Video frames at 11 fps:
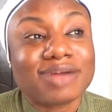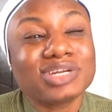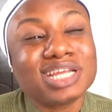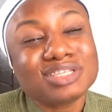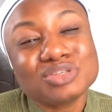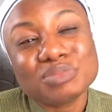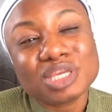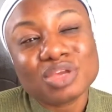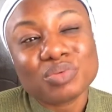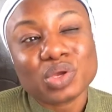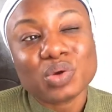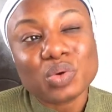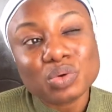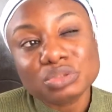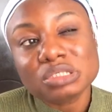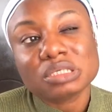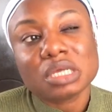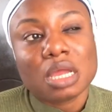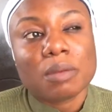I wanted to make it with oats,